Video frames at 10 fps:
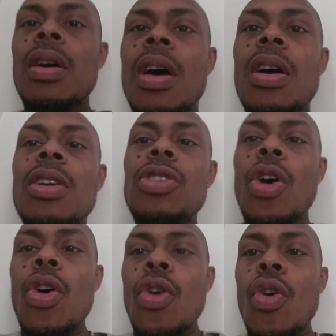
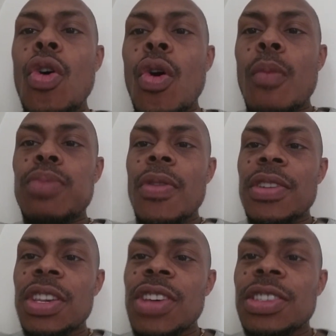Hello,
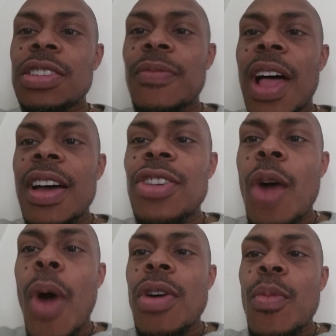brothers and sisters of light and
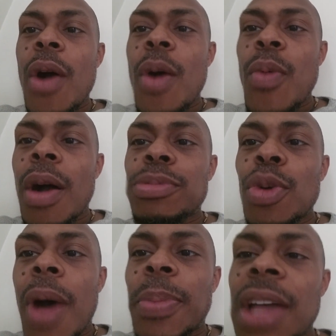dark. Welcome to
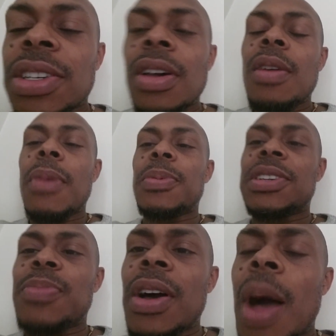my page. My page
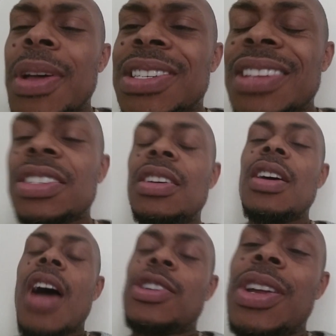is by common sense.
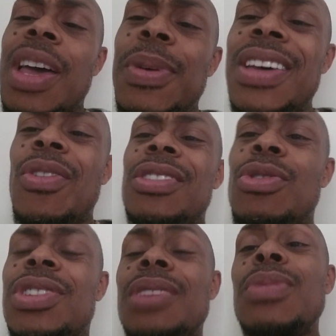I try to keep it down
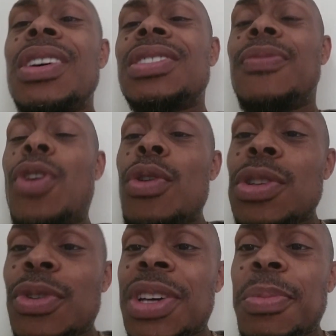under 10 minutes. If it goes
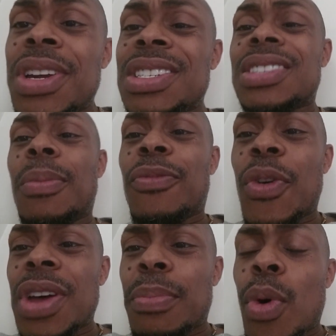over 10 minutes, it's something
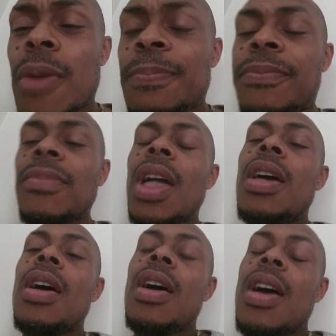very important.
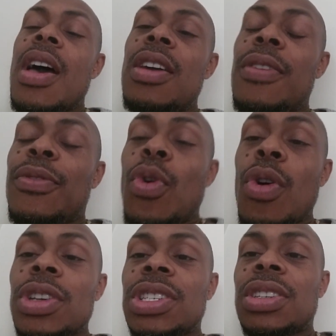And of
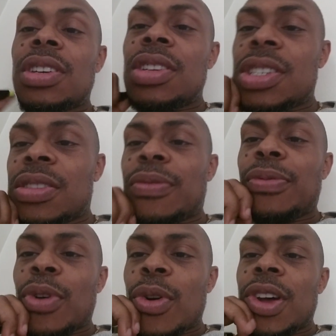course, this is a
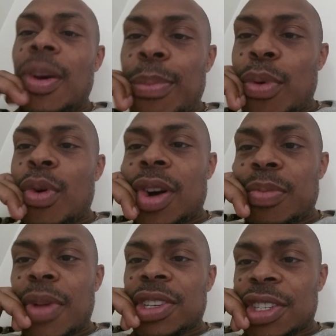very
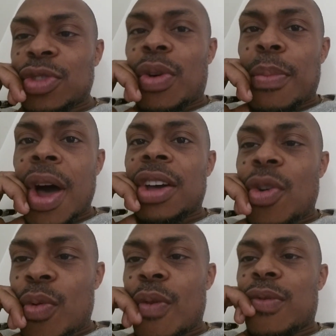important message, so it might
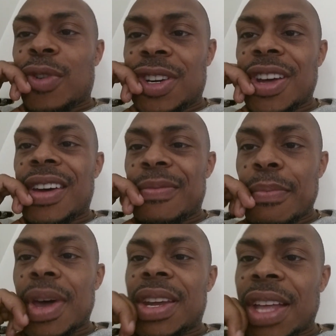go over
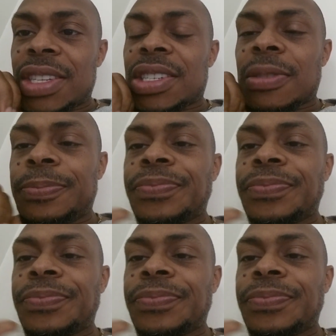10 minutes.